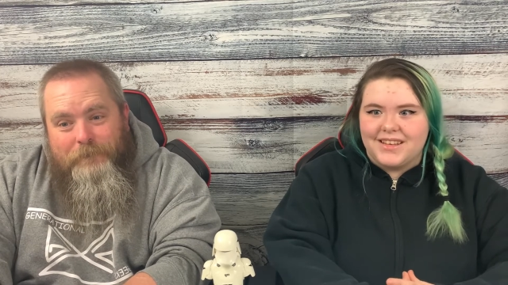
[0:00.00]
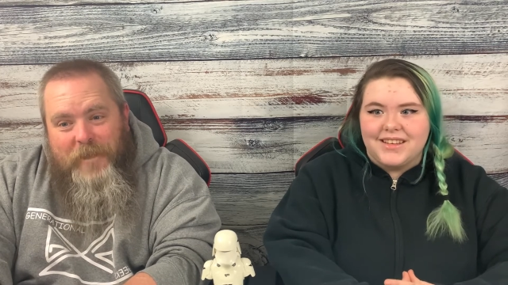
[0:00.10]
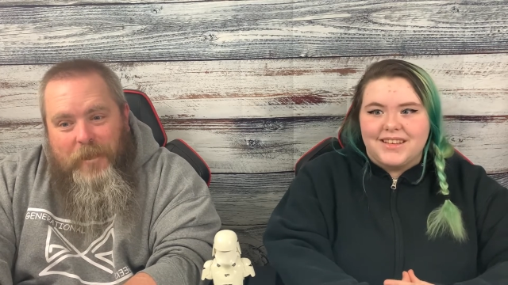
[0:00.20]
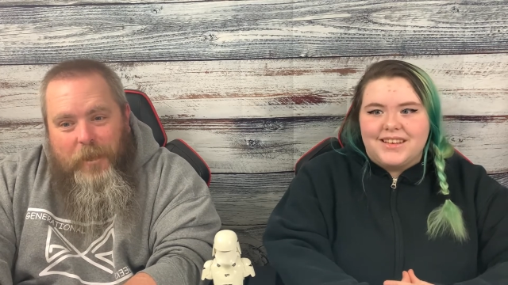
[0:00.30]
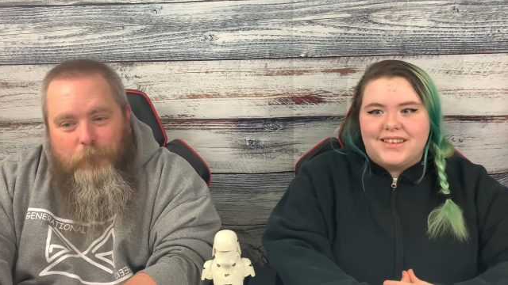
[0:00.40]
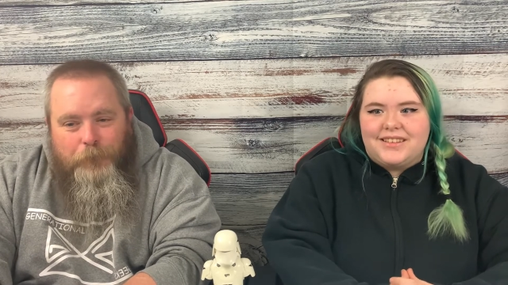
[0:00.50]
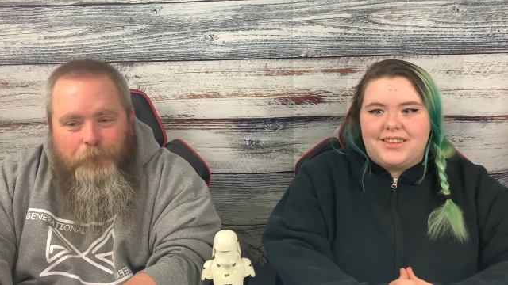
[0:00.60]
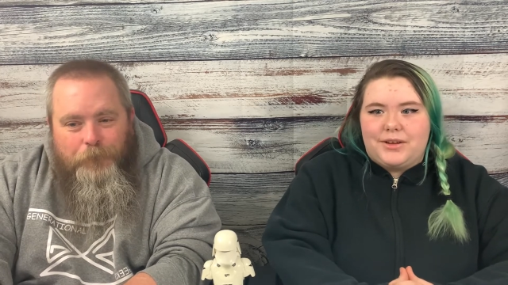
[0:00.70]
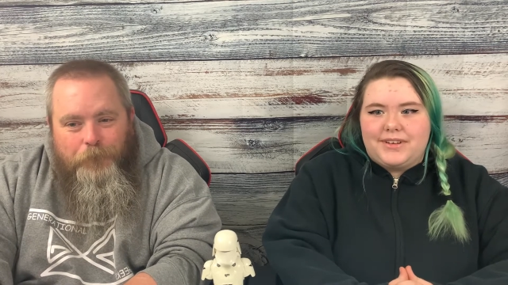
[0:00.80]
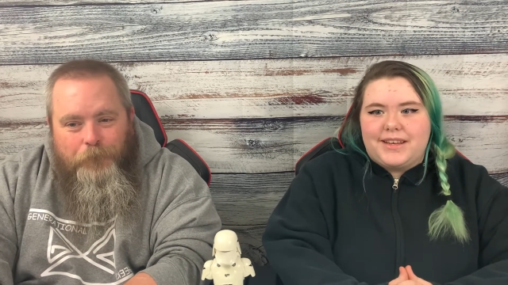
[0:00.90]
Speaker 1: yeah,
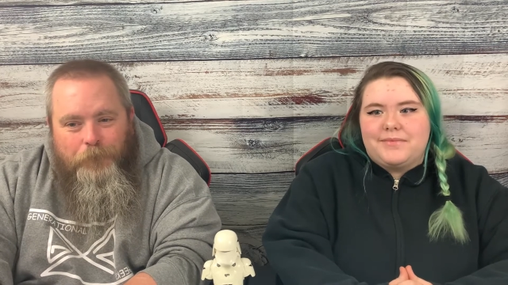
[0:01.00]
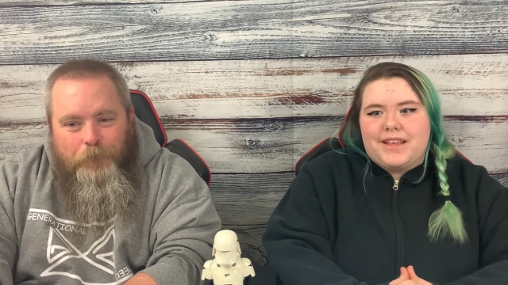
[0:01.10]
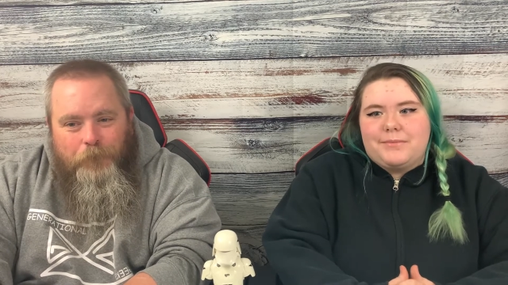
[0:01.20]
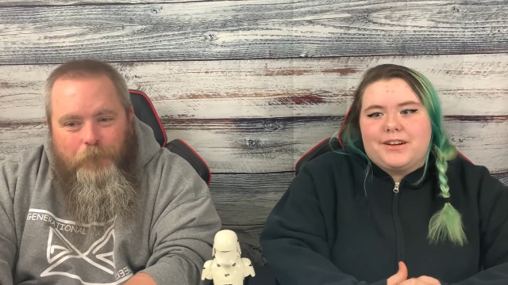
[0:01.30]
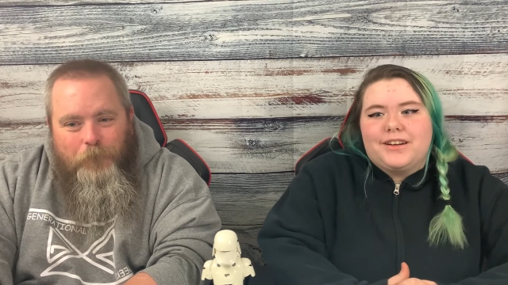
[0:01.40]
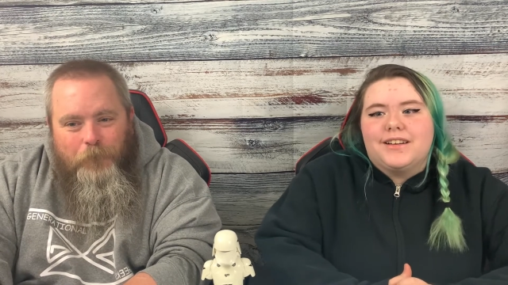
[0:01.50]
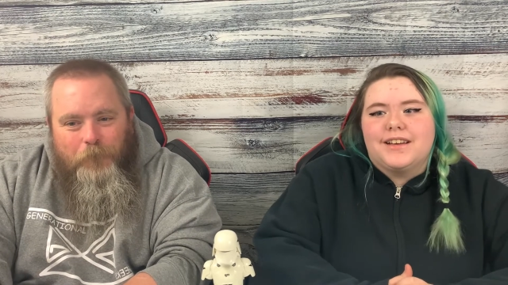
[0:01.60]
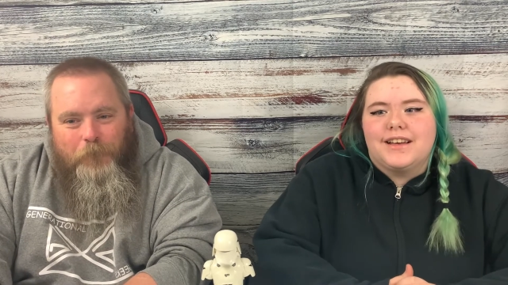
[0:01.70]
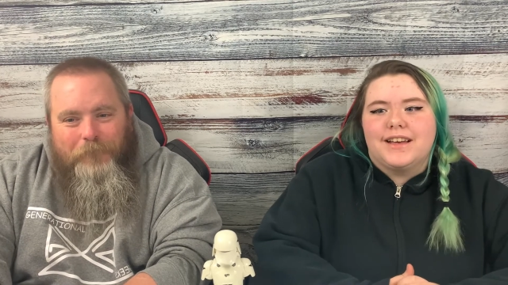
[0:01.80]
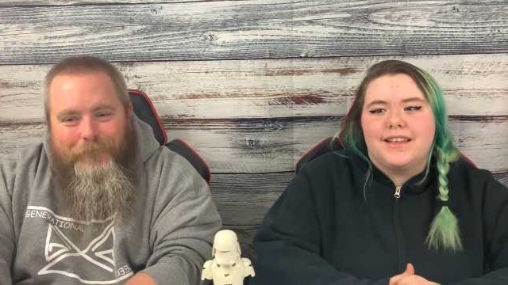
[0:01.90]
no one can blame her.
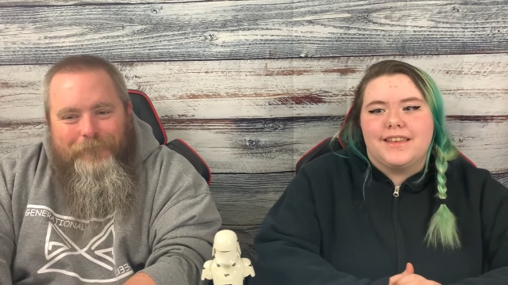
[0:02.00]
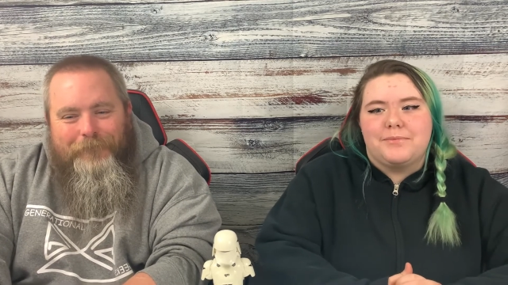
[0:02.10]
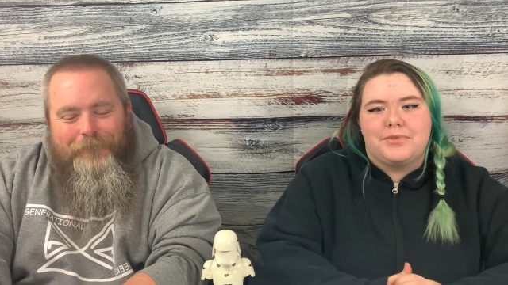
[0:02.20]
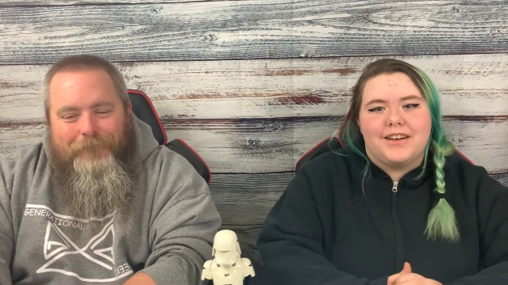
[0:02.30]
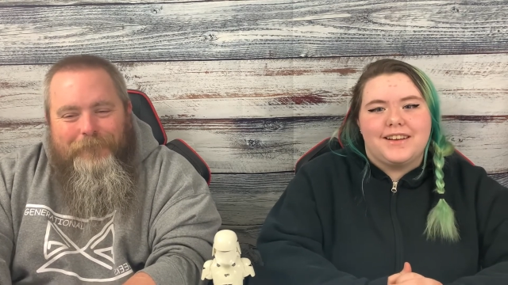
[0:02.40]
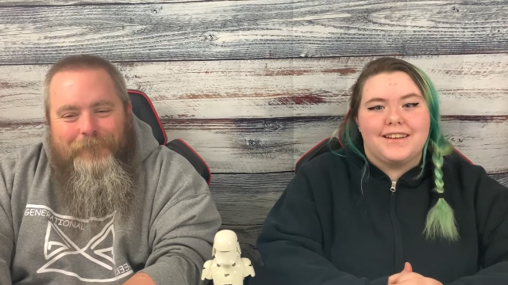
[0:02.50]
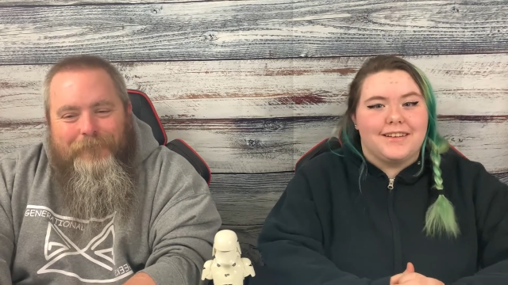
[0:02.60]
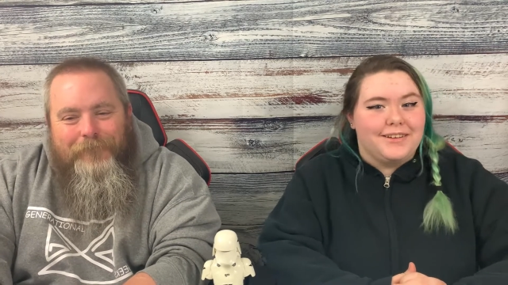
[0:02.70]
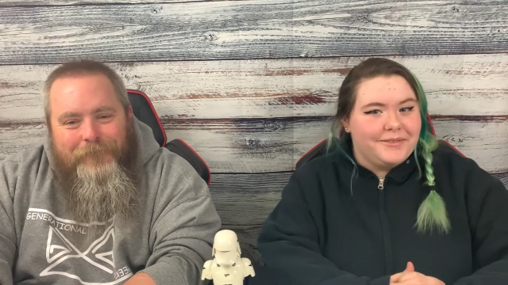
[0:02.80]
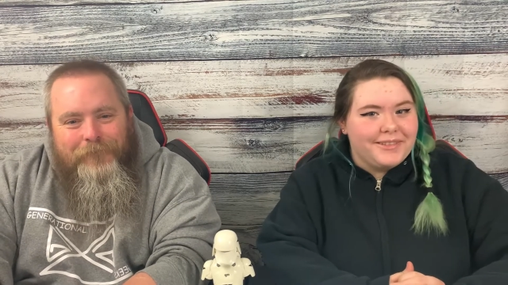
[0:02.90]
Uh, they brought in a
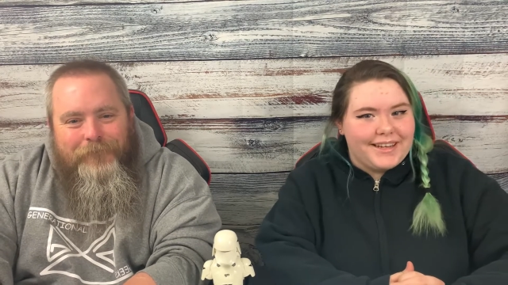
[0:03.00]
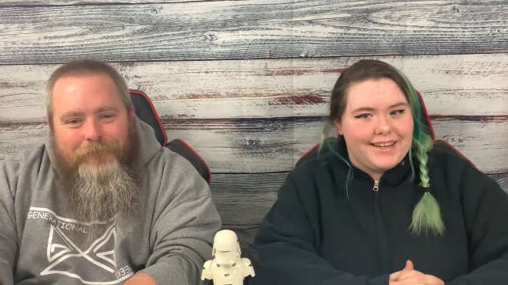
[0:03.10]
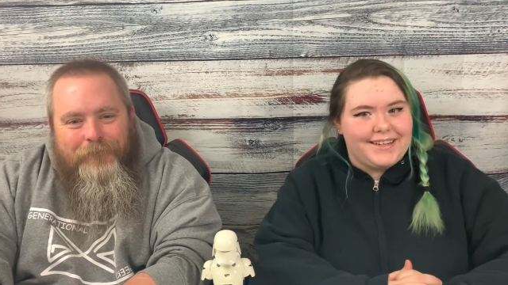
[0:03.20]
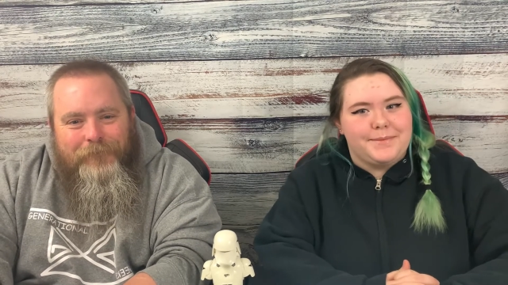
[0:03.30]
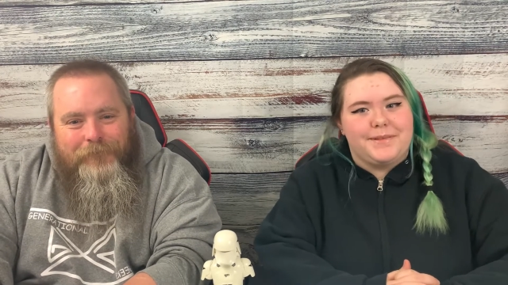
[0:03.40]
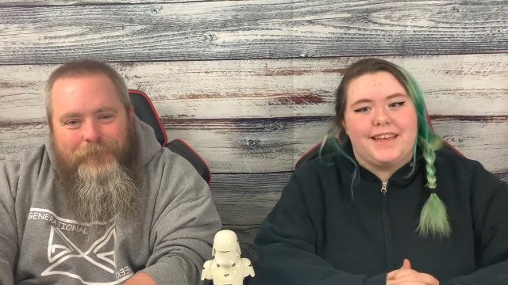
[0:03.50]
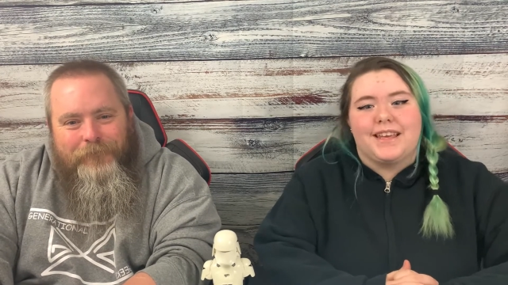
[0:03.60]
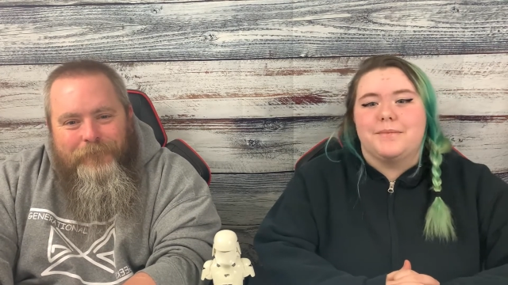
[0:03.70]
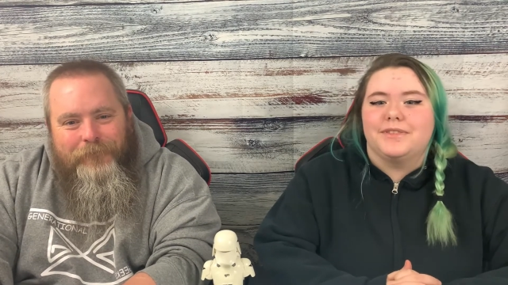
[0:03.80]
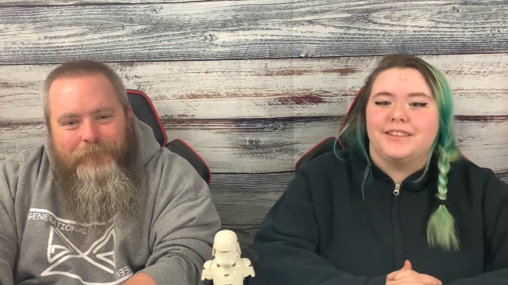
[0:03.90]
new lead to play a
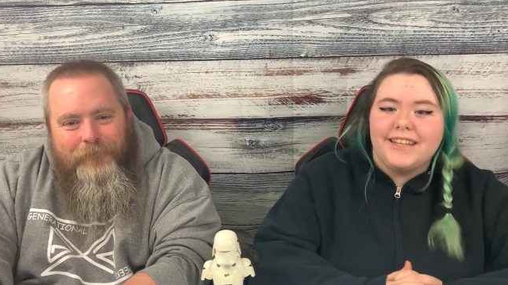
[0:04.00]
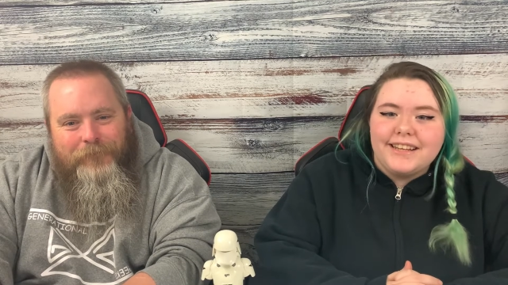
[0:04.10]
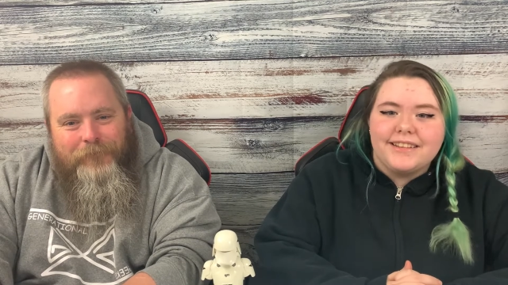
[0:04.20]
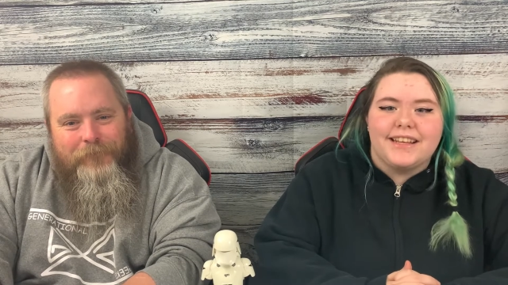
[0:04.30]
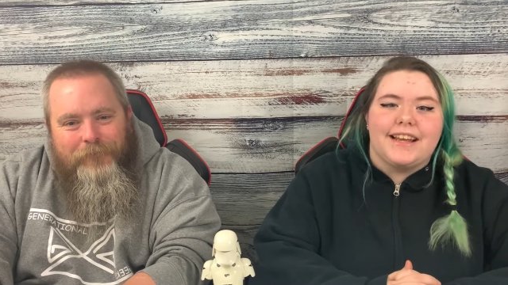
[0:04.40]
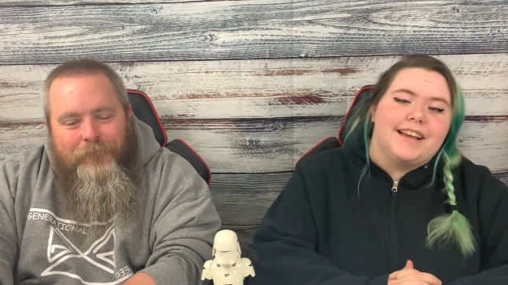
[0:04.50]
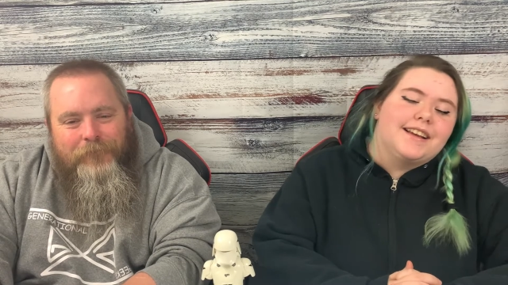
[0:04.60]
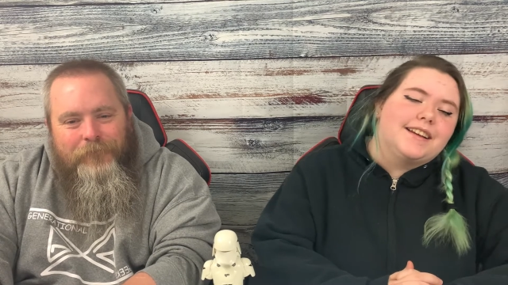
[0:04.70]
completely